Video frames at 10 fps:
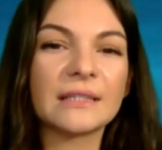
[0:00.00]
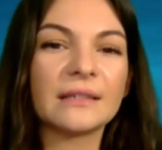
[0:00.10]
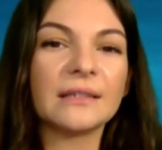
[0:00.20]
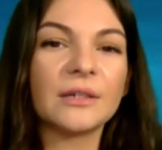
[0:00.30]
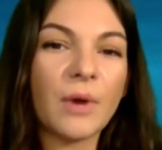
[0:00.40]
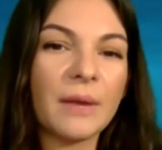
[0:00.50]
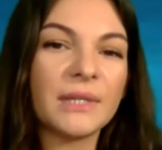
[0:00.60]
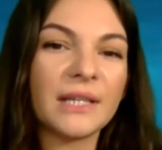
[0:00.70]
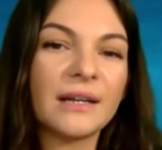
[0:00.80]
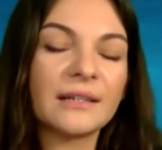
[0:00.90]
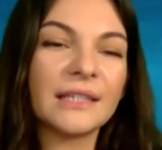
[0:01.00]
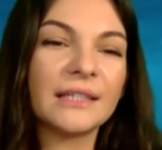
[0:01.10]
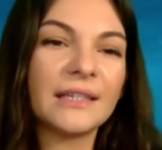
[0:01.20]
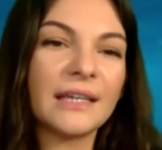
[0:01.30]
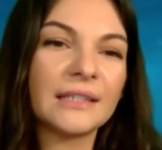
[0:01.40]
webinar
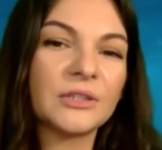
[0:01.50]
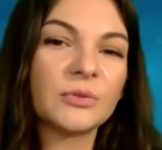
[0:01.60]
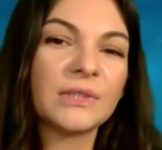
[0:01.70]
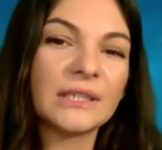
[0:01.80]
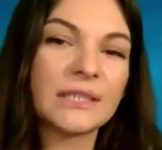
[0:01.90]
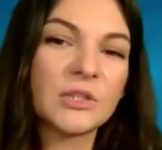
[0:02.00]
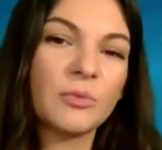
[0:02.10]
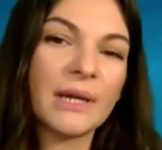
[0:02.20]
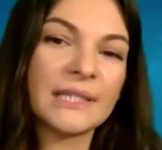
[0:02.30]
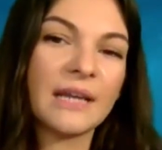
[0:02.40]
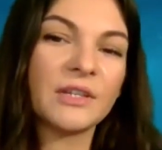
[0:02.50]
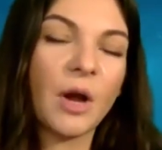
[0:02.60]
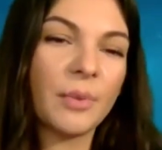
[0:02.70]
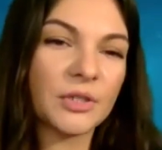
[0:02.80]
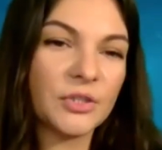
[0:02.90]
dedicated to the scuba diving
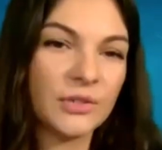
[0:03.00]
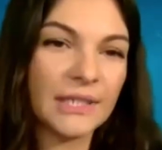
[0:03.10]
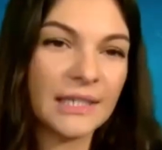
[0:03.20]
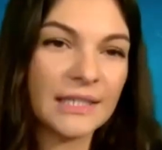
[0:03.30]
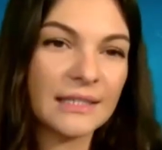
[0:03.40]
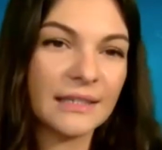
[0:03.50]
opportunities